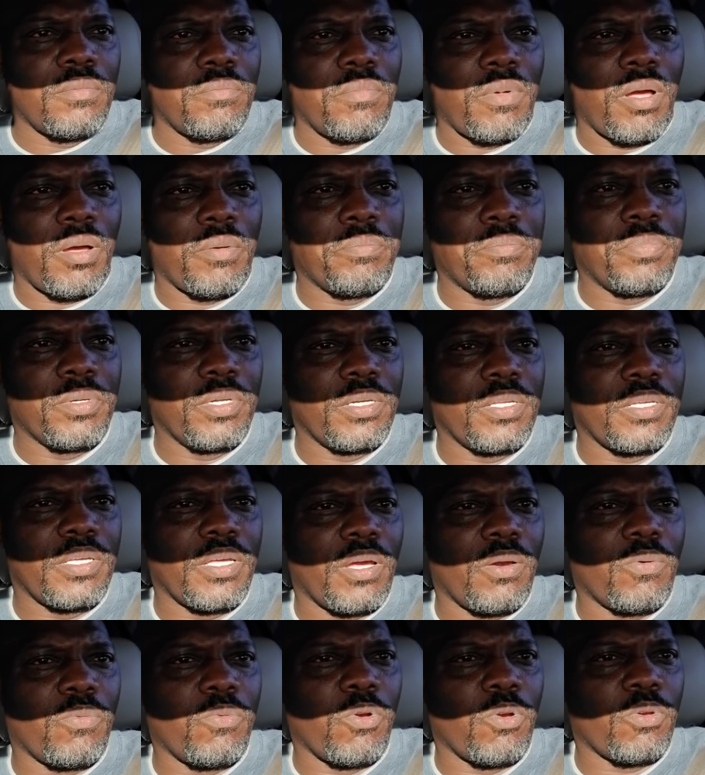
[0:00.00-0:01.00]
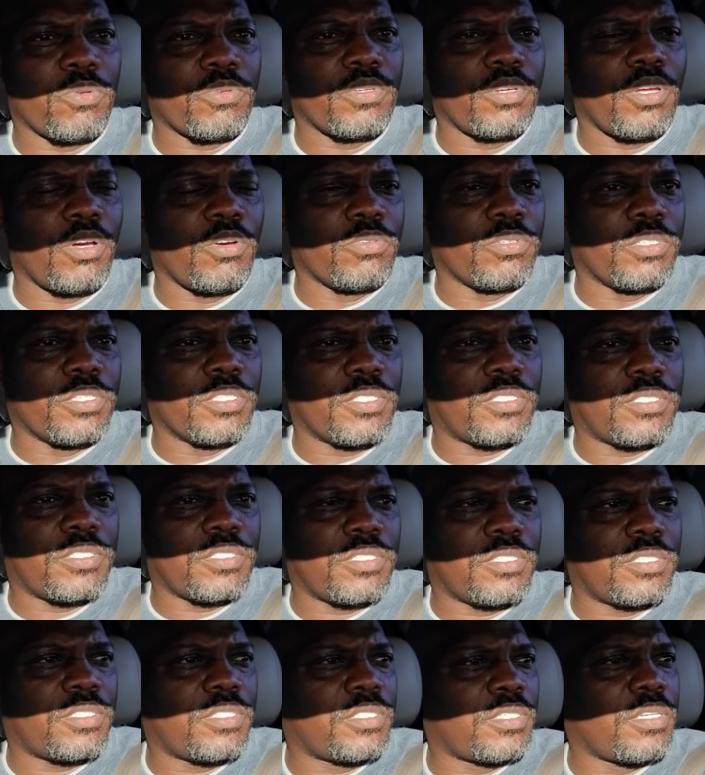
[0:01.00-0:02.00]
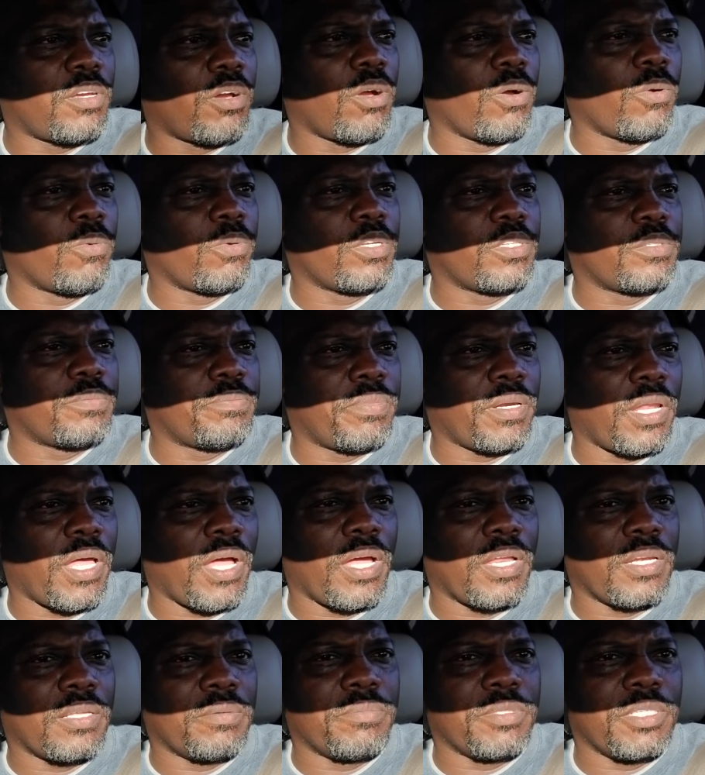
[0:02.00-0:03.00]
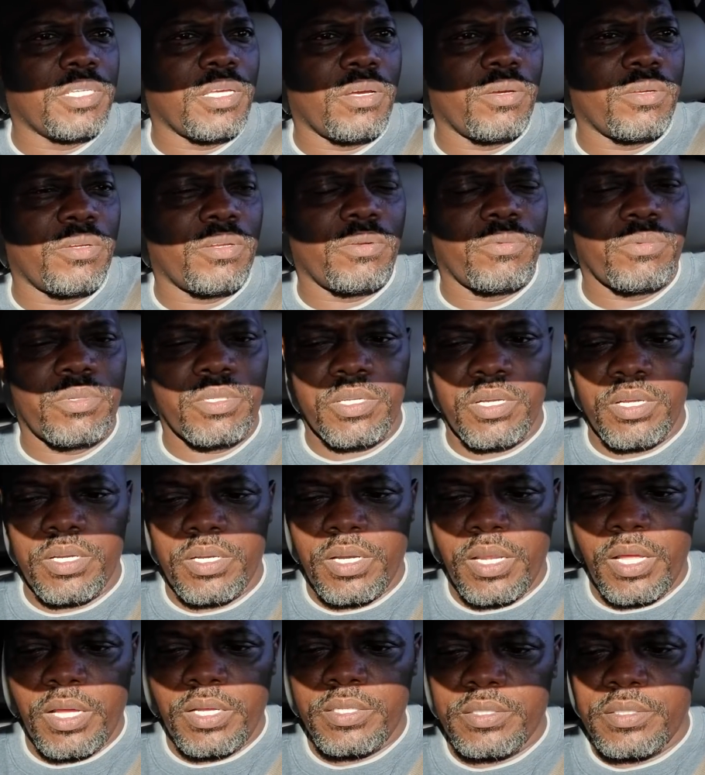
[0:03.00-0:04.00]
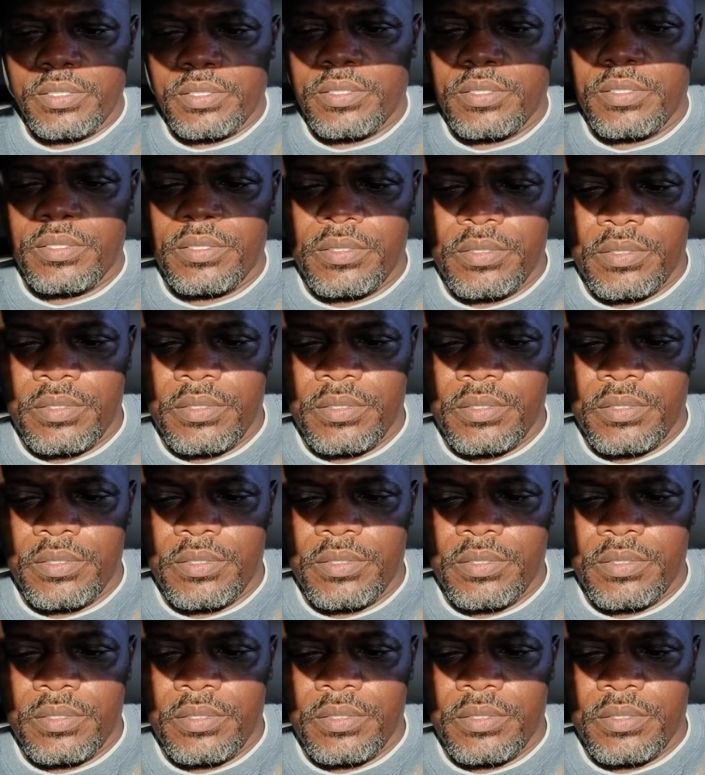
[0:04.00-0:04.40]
My bully at work notices. He always blinding me with her lights.